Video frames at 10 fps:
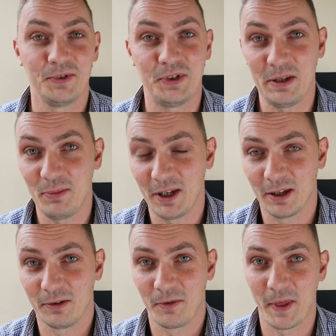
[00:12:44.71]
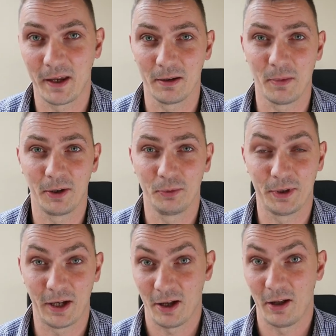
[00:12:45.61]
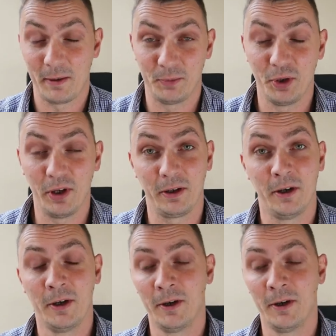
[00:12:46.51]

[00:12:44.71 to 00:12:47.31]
see me and think about what the hell I'm doing.